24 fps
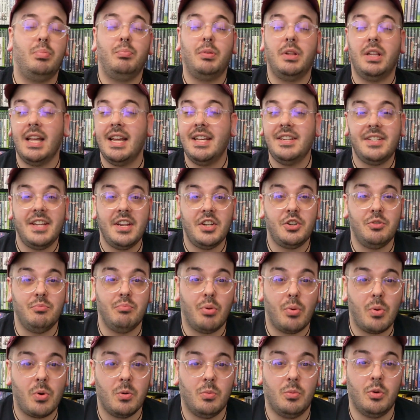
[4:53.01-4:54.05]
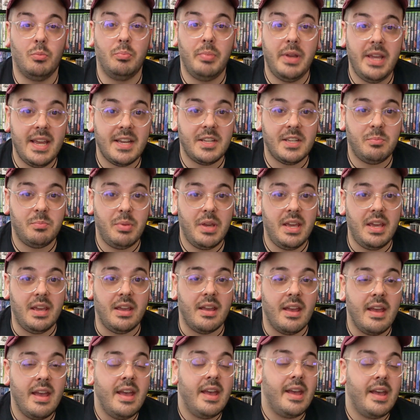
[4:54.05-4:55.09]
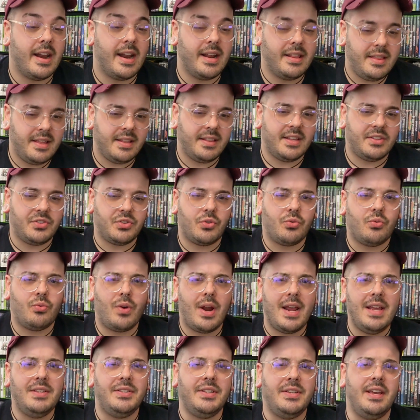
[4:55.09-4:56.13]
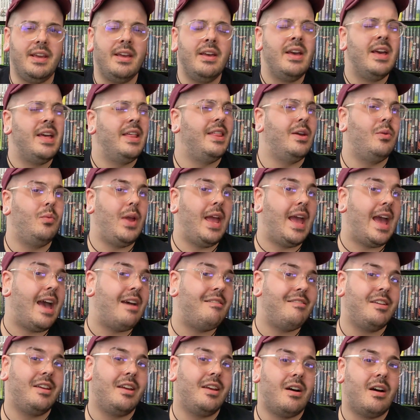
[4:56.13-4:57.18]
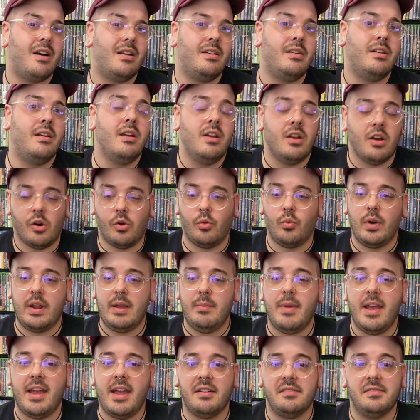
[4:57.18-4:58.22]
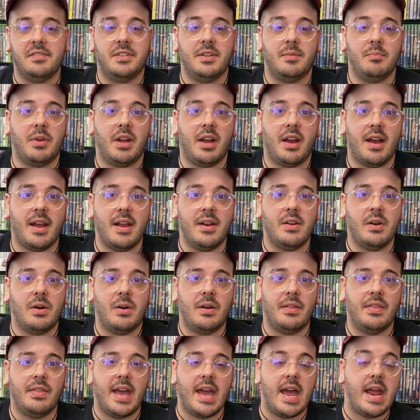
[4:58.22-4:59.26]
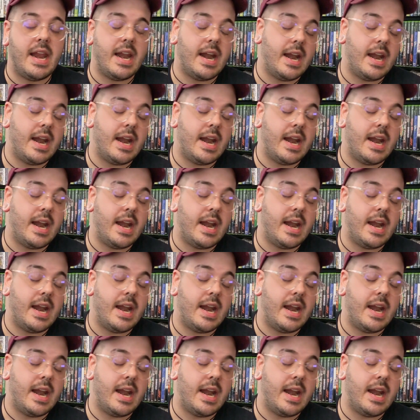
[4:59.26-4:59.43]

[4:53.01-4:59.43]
PlayStation Portable, PSP. And I think that's crazy that we haven't gotten a remake of some kind on that.